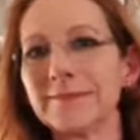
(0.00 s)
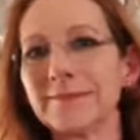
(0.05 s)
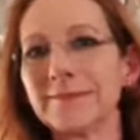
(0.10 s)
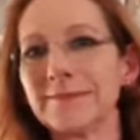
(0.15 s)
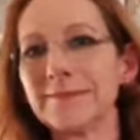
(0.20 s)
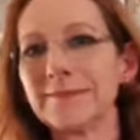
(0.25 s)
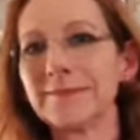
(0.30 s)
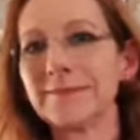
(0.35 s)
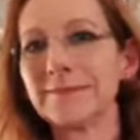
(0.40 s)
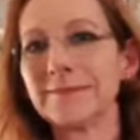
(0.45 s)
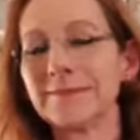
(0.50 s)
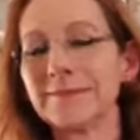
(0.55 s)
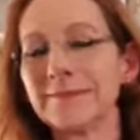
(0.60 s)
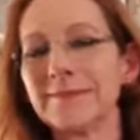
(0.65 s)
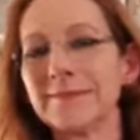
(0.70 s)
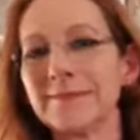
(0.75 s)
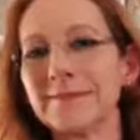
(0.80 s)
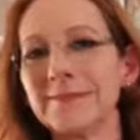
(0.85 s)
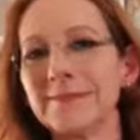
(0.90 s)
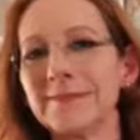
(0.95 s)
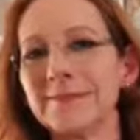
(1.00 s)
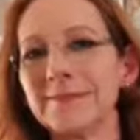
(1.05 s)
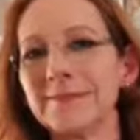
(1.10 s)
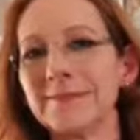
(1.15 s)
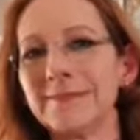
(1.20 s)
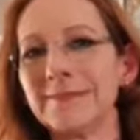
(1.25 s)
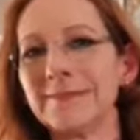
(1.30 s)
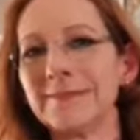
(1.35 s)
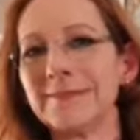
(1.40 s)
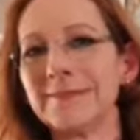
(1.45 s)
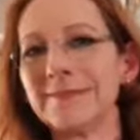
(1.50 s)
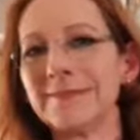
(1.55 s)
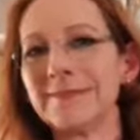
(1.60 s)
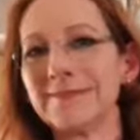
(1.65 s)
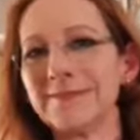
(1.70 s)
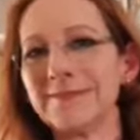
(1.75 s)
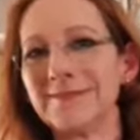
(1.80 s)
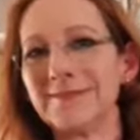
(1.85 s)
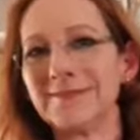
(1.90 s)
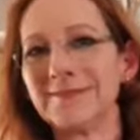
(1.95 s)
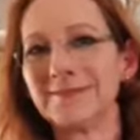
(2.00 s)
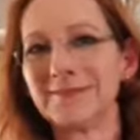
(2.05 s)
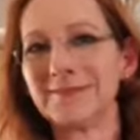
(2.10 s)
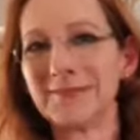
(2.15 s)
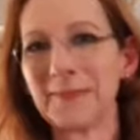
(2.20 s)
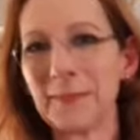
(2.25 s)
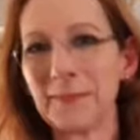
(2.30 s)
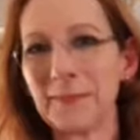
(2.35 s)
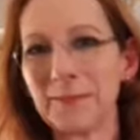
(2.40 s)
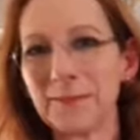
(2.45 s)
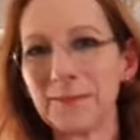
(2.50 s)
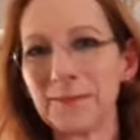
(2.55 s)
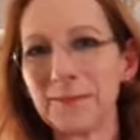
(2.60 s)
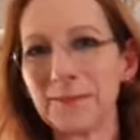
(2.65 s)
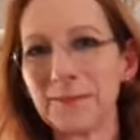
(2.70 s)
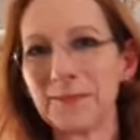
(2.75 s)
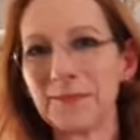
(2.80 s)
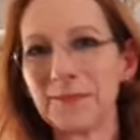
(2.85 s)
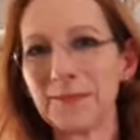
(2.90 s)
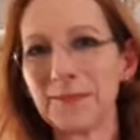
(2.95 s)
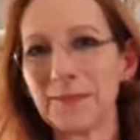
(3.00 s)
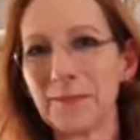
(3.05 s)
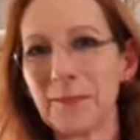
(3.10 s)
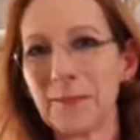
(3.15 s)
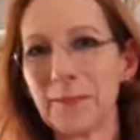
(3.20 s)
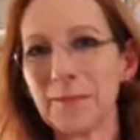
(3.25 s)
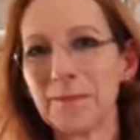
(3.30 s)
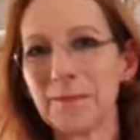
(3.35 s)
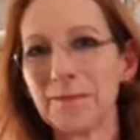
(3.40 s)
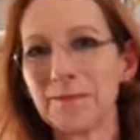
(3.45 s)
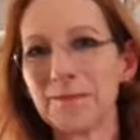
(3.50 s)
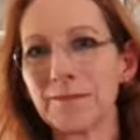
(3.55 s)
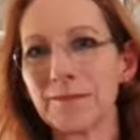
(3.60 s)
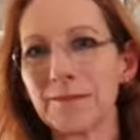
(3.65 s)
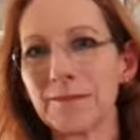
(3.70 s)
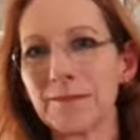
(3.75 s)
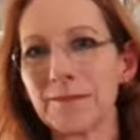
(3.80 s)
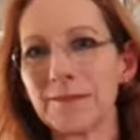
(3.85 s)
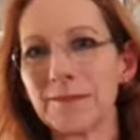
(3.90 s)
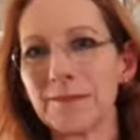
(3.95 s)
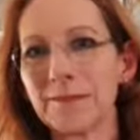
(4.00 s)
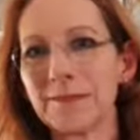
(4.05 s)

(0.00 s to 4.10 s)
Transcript: (not speaking)